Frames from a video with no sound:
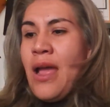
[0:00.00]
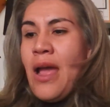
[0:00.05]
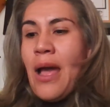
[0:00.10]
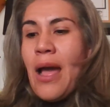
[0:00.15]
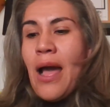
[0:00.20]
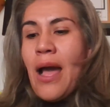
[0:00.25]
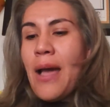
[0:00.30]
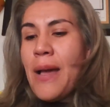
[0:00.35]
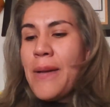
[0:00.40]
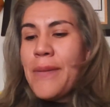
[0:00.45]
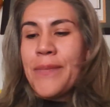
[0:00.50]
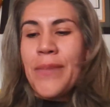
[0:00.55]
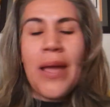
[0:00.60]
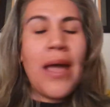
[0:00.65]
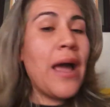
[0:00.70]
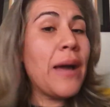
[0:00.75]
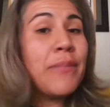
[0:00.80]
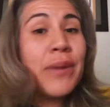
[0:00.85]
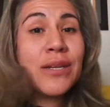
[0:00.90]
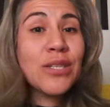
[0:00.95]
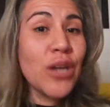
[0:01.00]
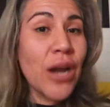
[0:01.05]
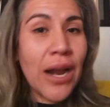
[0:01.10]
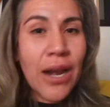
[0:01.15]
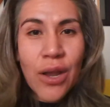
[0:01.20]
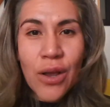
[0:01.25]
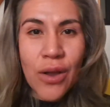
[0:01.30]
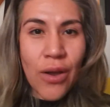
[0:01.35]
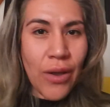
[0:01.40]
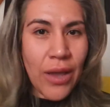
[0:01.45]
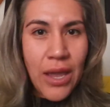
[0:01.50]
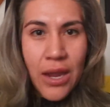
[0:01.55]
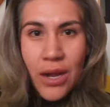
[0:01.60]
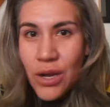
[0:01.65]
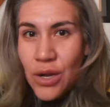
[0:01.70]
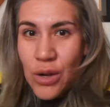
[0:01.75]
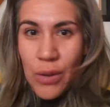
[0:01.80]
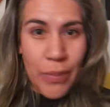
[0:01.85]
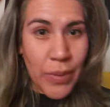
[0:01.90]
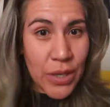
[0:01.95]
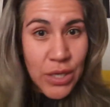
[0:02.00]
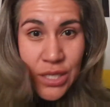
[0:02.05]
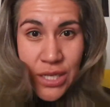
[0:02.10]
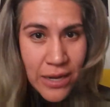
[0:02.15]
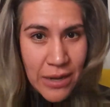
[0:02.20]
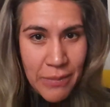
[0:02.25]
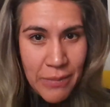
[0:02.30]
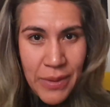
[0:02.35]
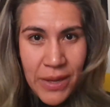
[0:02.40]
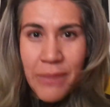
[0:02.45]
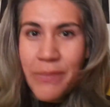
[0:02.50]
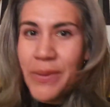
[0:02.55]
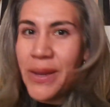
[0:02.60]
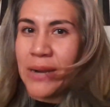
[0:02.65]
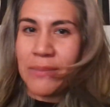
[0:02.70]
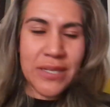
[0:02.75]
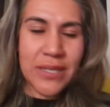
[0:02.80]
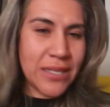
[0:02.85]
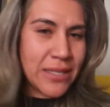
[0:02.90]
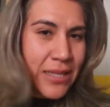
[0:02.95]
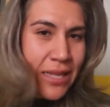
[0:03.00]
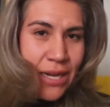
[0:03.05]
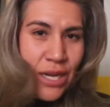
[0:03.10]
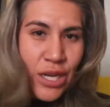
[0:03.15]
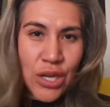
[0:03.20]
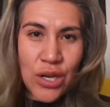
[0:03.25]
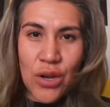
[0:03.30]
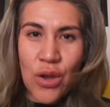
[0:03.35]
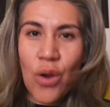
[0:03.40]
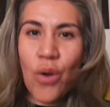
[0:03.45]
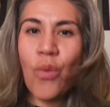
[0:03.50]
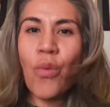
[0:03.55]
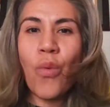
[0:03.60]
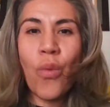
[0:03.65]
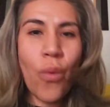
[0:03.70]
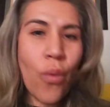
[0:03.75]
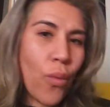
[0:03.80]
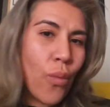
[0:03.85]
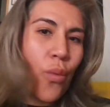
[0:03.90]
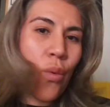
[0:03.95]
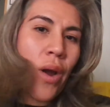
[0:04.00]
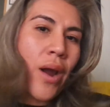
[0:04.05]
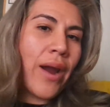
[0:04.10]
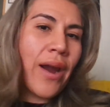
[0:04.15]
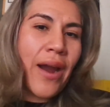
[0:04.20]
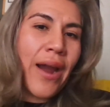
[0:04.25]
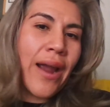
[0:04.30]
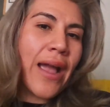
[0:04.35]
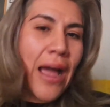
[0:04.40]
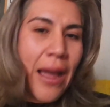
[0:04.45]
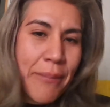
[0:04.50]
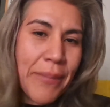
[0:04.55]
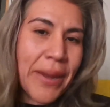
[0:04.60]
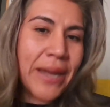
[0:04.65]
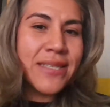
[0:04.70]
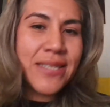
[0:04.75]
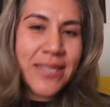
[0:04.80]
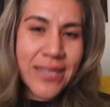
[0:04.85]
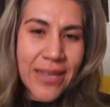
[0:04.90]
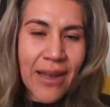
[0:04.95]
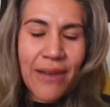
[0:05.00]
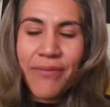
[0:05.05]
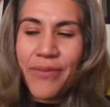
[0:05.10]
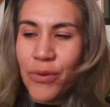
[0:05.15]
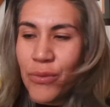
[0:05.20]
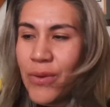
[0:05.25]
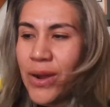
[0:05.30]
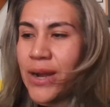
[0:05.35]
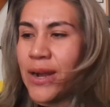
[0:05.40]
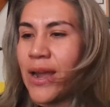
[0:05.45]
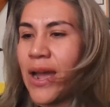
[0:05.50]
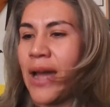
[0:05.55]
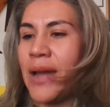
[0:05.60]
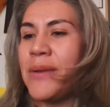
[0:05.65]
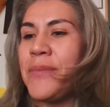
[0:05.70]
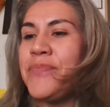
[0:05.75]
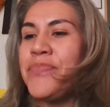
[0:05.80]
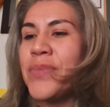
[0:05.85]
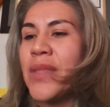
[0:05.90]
I'm not trying to go ahead and, push anybody, but I'm just letting you know where I got my stuff or whatnot.